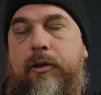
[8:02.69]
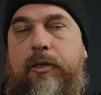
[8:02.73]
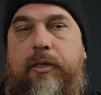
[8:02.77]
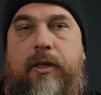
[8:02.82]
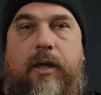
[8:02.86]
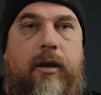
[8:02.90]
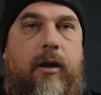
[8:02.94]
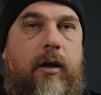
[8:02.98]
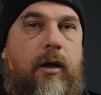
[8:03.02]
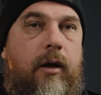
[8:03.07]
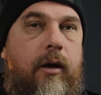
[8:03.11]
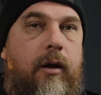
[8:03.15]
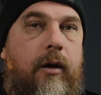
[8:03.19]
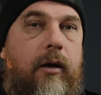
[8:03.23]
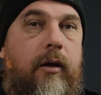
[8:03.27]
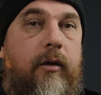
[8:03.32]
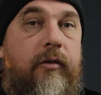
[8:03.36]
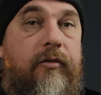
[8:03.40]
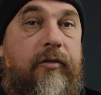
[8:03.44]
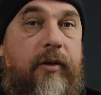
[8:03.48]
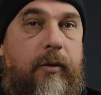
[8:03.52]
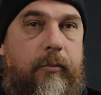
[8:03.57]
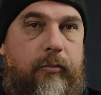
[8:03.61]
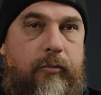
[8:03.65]
than
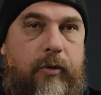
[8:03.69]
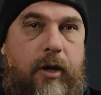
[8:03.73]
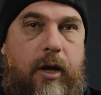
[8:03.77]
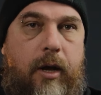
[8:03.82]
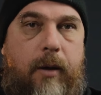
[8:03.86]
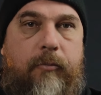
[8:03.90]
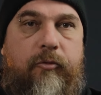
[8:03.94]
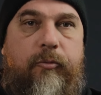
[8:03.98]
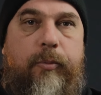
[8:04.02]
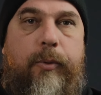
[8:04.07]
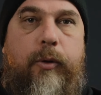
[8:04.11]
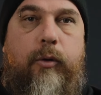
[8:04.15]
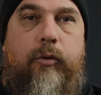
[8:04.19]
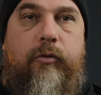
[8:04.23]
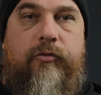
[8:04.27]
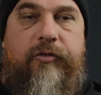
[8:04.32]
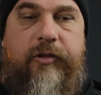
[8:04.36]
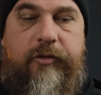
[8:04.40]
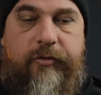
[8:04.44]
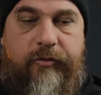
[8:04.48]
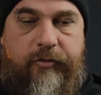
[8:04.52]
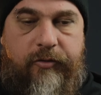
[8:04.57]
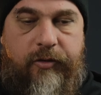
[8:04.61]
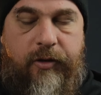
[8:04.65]
heard sometimes, because
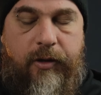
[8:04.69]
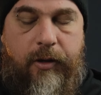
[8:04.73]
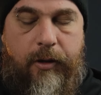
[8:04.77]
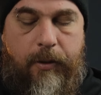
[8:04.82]
it's,